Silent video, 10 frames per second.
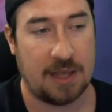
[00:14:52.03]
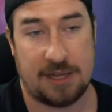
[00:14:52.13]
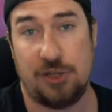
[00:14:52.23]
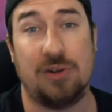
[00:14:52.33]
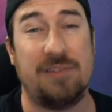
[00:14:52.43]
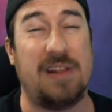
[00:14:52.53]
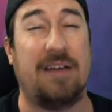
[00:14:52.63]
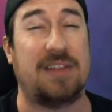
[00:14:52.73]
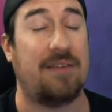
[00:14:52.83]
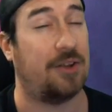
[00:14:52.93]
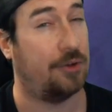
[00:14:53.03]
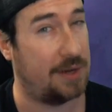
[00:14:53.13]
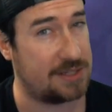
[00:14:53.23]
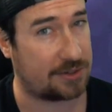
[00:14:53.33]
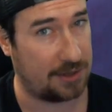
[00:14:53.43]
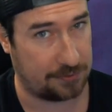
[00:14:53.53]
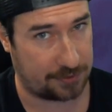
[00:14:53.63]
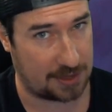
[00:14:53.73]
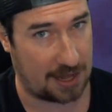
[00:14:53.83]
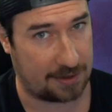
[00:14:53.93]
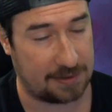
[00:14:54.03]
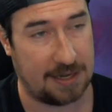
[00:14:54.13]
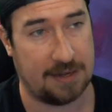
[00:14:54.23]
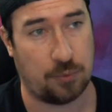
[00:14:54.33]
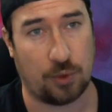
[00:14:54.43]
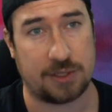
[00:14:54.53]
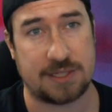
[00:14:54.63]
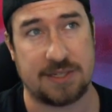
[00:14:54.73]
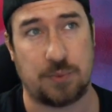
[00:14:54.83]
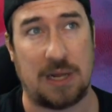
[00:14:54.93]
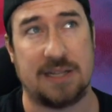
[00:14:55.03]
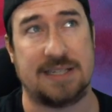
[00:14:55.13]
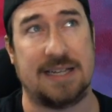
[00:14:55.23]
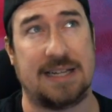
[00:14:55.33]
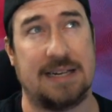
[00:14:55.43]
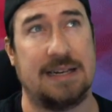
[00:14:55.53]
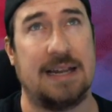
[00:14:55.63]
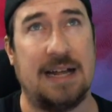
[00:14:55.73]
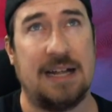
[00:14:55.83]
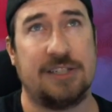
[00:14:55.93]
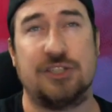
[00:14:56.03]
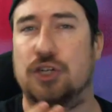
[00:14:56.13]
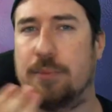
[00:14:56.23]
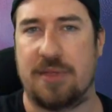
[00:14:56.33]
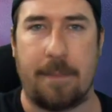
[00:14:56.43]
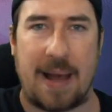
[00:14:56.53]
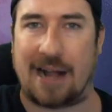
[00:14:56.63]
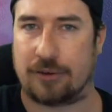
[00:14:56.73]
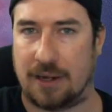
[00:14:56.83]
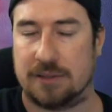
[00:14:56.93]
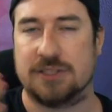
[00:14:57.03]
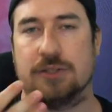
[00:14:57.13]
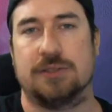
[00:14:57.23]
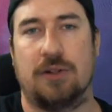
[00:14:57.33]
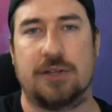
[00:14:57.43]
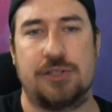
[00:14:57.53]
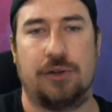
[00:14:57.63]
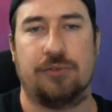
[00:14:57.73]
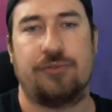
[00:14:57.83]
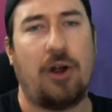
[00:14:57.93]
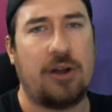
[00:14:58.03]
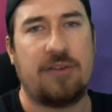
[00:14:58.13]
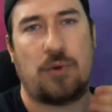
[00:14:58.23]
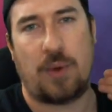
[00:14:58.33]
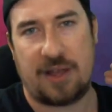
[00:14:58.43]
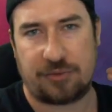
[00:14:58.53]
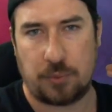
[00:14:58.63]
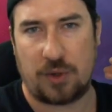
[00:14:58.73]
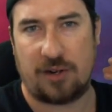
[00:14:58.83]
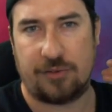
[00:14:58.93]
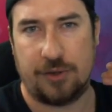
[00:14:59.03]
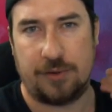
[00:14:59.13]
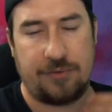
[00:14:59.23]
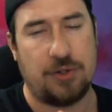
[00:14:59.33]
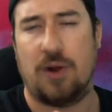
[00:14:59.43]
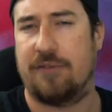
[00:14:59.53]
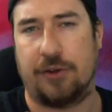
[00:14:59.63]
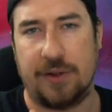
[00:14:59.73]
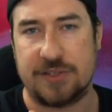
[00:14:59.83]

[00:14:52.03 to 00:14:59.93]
You don't even have to have a green screen for that. It works as well as it can determine the background. So as long as you're far enough away from whatever, if you don't have a green